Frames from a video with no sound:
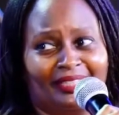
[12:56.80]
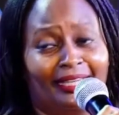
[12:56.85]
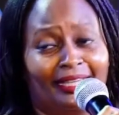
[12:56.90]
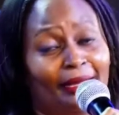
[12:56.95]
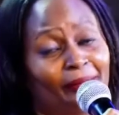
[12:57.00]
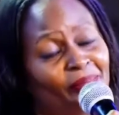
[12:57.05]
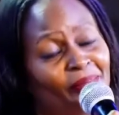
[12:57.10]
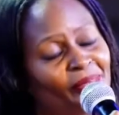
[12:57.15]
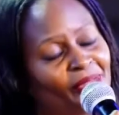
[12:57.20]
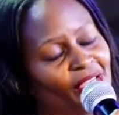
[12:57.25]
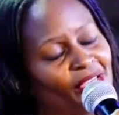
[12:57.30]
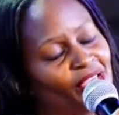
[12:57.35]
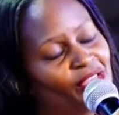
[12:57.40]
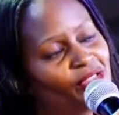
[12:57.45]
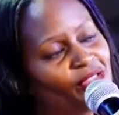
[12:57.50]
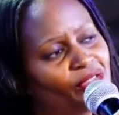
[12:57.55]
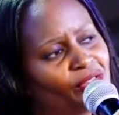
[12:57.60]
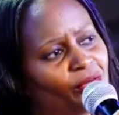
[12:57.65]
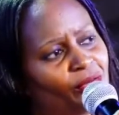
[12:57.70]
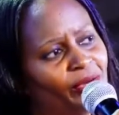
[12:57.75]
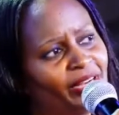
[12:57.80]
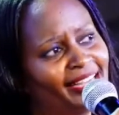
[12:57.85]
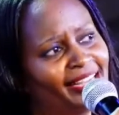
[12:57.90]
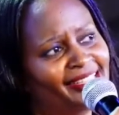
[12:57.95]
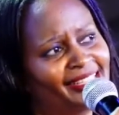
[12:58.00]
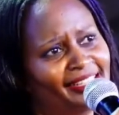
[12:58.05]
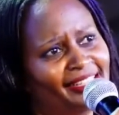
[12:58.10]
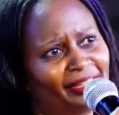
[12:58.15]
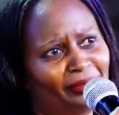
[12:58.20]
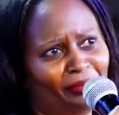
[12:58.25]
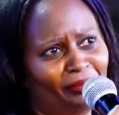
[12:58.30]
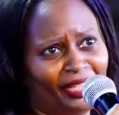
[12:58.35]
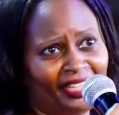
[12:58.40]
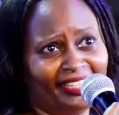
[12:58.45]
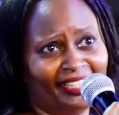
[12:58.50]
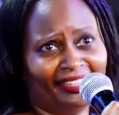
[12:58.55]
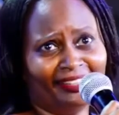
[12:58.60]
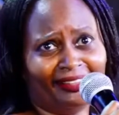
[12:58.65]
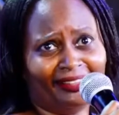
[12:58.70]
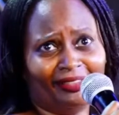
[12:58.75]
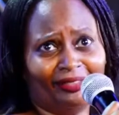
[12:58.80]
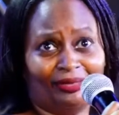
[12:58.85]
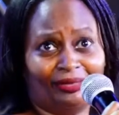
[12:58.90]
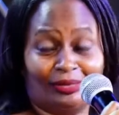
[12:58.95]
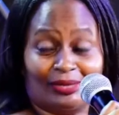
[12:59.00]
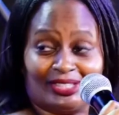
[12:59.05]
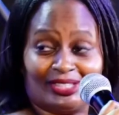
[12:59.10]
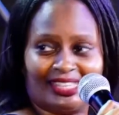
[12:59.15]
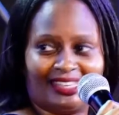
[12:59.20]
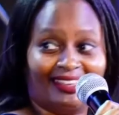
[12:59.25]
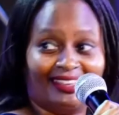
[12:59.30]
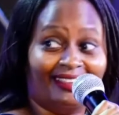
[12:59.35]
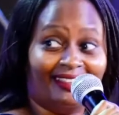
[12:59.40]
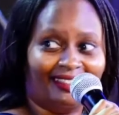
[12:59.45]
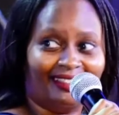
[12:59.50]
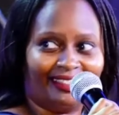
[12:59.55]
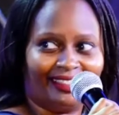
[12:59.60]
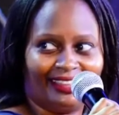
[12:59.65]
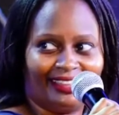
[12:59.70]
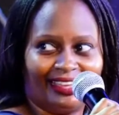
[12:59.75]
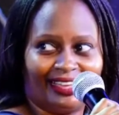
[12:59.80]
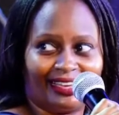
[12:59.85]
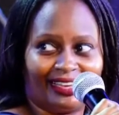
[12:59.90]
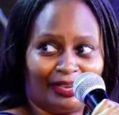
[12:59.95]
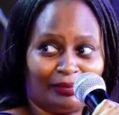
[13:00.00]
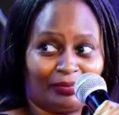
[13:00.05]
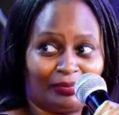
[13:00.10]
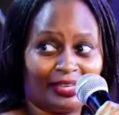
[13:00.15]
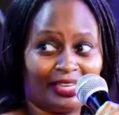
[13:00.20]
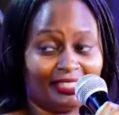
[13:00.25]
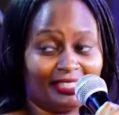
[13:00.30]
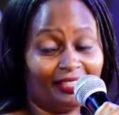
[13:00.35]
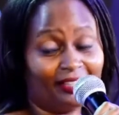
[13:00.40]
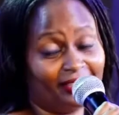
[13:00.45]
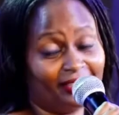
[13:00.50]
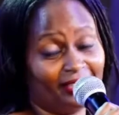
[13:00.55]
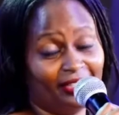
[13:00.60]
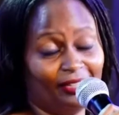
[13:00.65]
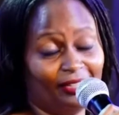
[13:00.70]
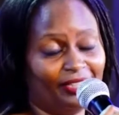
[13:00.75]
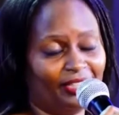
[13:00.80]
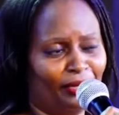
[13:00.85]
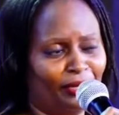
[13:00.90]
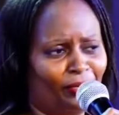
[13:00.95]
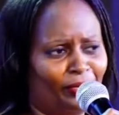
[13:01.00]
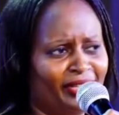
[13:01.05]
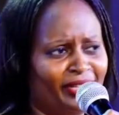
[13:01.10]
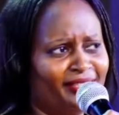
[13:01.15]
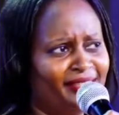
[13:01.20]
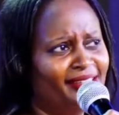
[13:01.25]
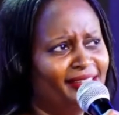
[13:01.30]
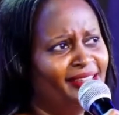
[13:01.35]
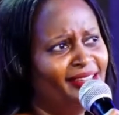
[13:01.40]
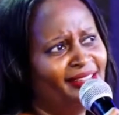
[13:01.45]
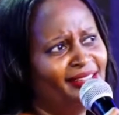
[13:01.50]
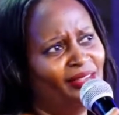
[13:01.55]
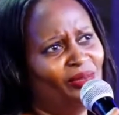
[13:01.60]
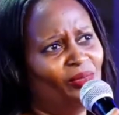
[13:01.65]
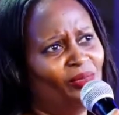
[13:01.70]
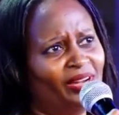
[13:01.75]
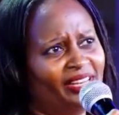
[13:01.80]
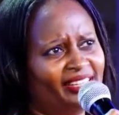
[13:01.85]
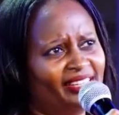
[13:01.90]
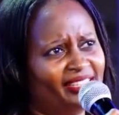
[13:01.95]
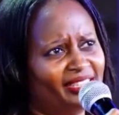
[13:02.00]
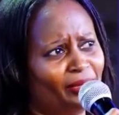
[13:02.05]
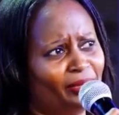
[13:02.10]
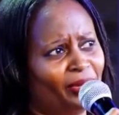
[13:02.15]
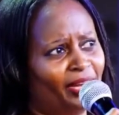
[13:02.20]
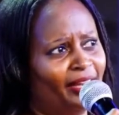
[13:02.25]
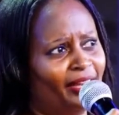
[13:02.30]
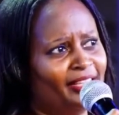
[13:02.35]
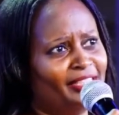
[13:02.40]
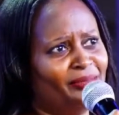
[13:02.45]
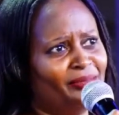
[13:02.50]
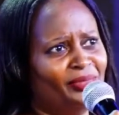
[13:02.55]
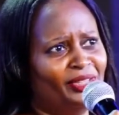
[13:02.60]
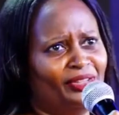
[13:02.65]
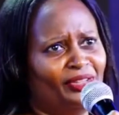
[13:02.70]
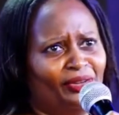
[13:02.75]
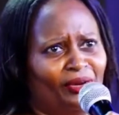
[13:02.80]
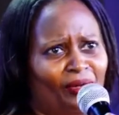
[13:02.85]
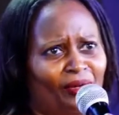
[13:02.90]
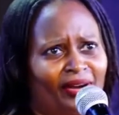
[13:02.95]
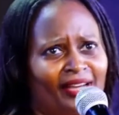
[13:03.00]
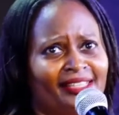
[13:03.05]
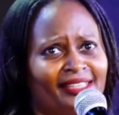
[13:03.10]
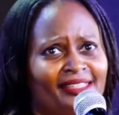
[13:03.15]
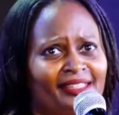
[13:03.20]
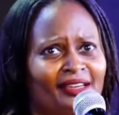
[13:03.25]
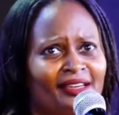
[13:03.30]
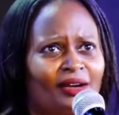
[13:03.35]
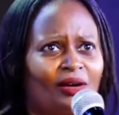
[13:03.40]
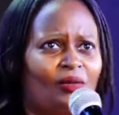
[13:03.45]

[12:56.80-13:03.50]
Yeah. So when I started making those healthier cupcakes, I was still using wheat. One day someone asked me, you know what?